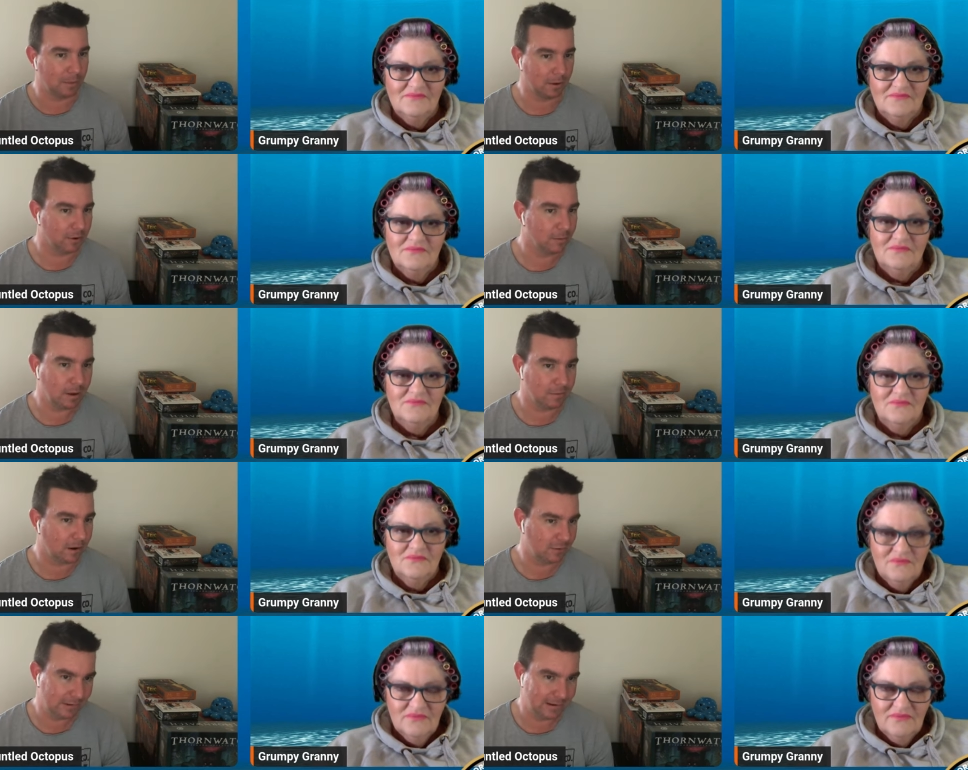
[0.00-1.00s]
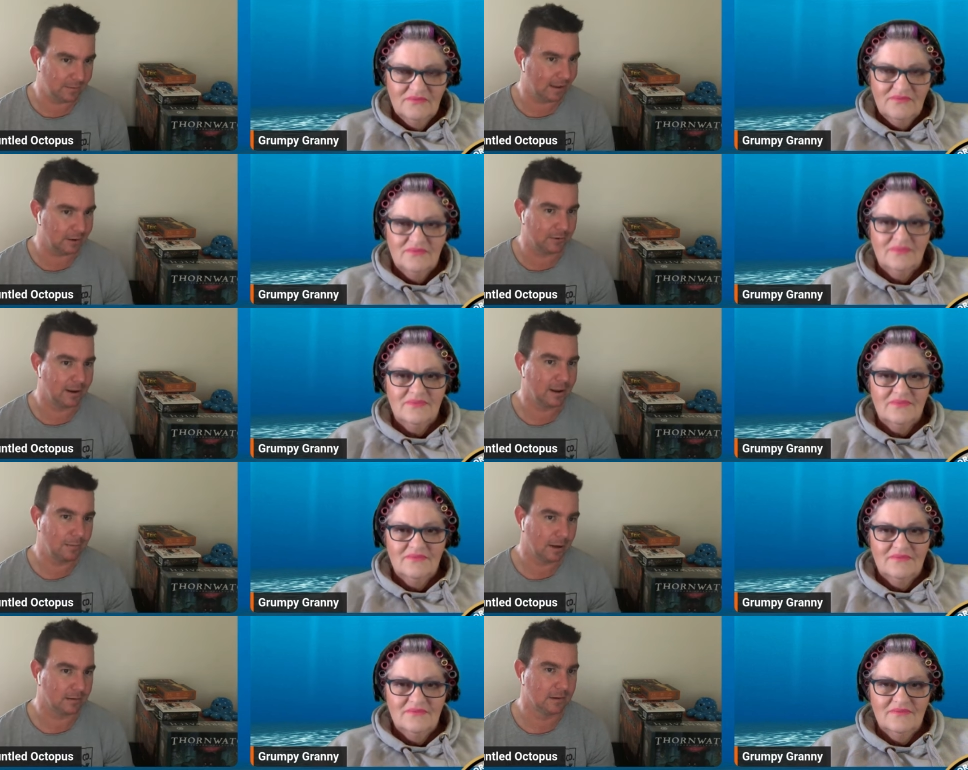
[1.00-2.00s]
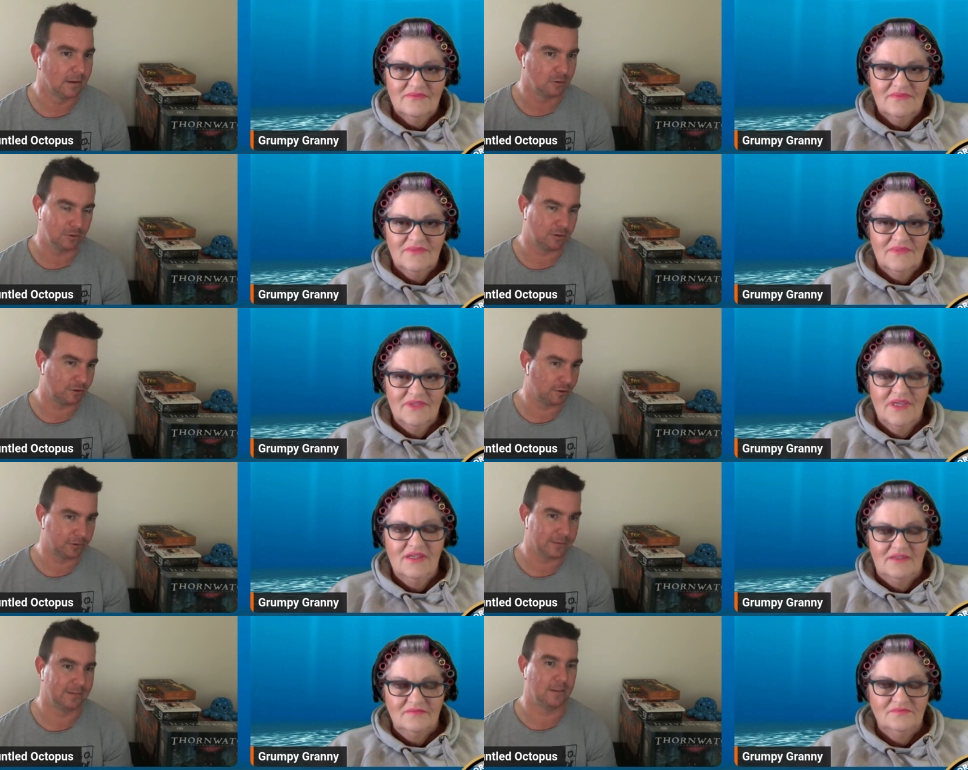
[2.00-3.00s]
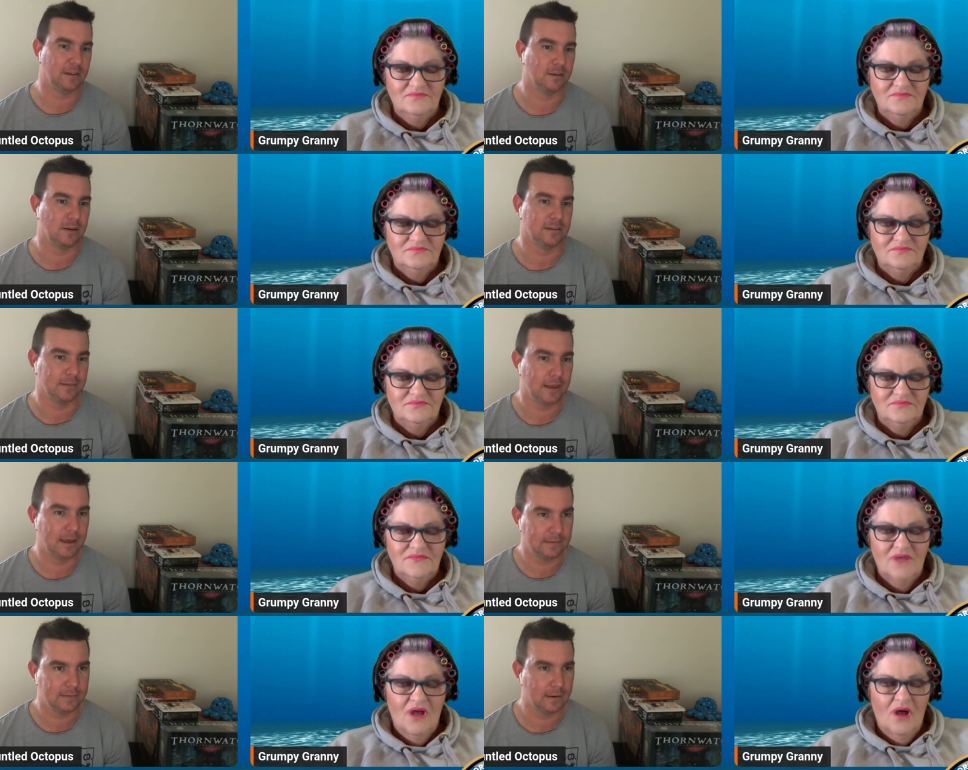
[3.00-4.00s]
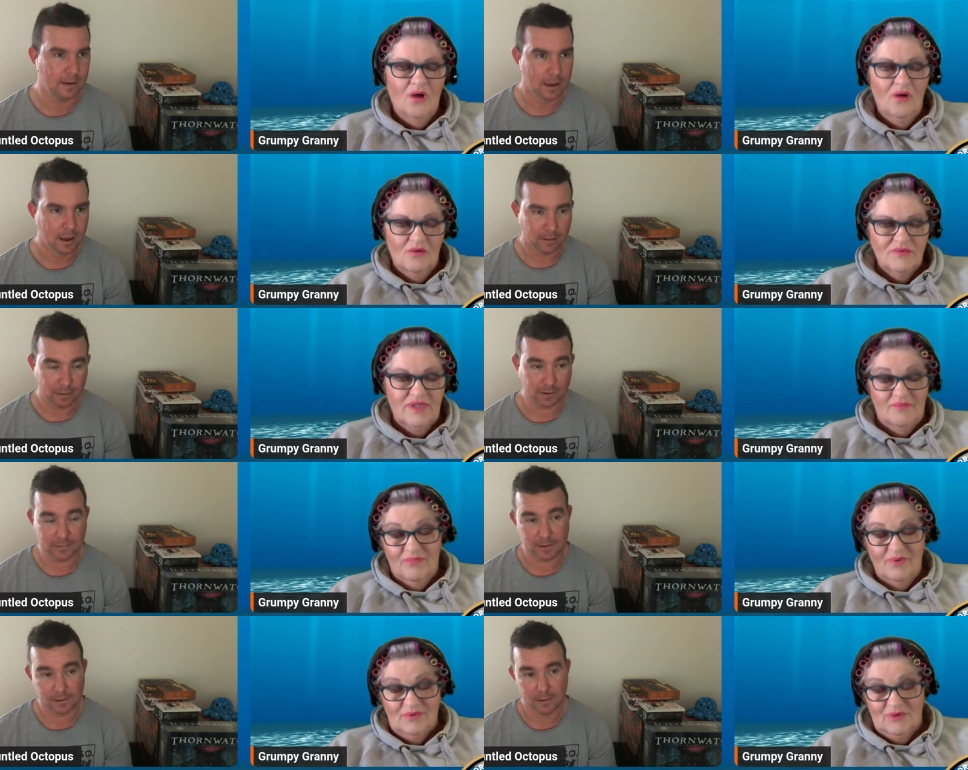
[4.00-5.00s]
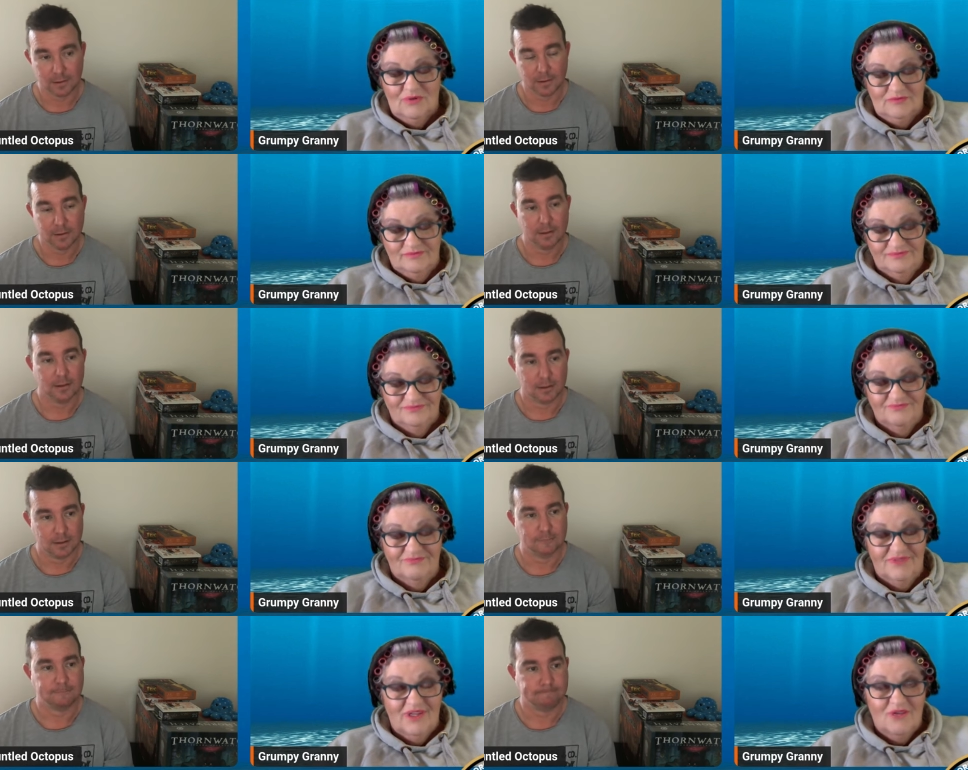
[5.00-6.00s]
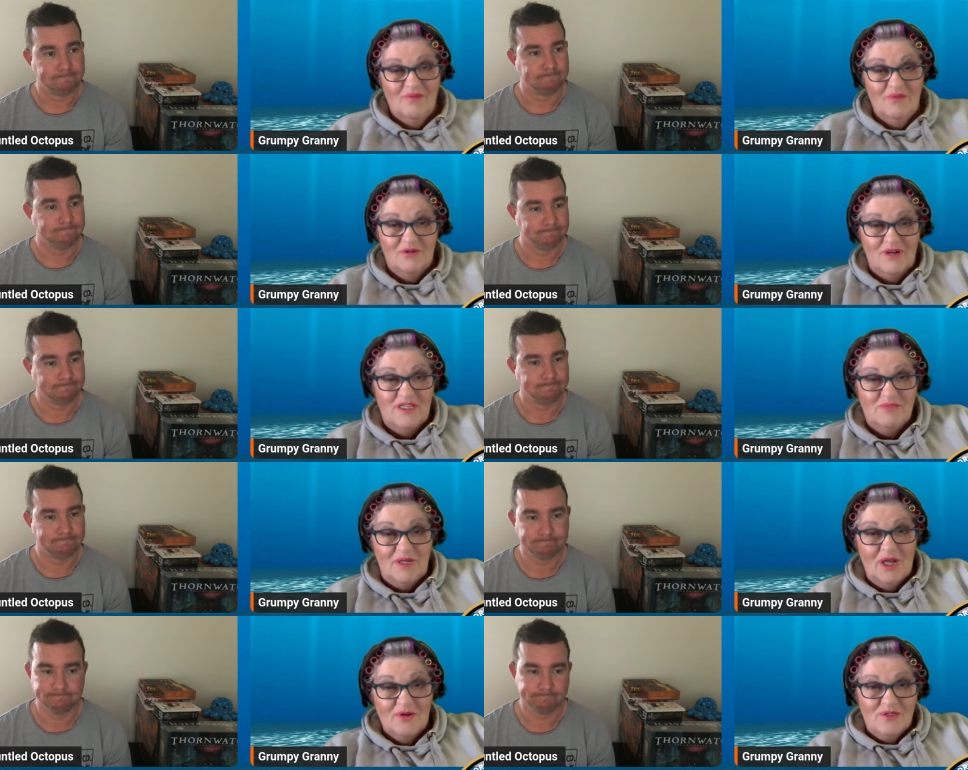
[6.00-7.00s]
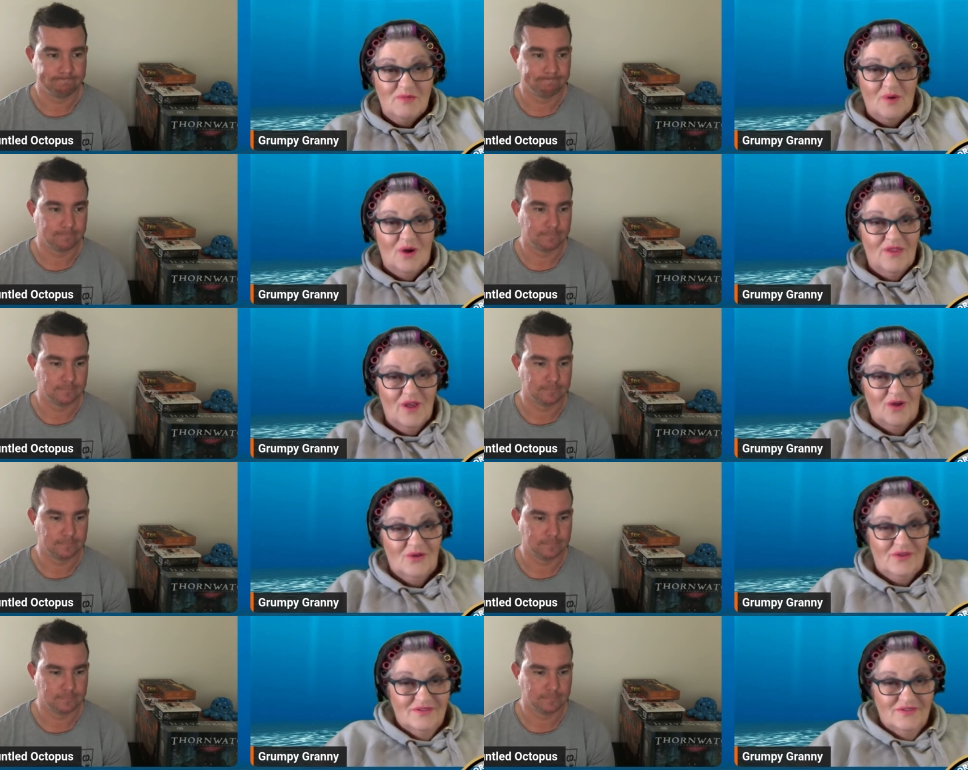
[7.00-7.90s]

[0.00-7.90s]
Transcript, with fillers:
Speaker 1: it back on eBay for 170, 180 bucks, 200 yeah. something along the lines of that. So, oh, yeah. like I oh, said, oh, look,
Speaker 2: Grumpy Granny's been known to buy the odd